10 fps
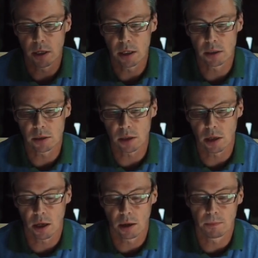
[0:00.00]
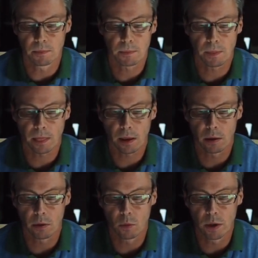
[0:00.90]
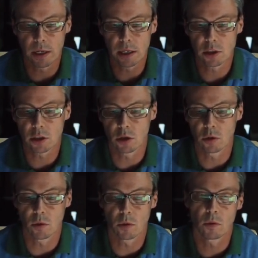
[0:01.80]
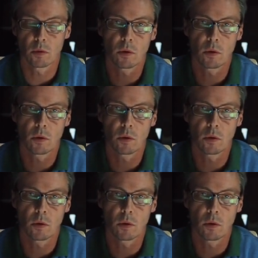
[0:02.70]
is we need to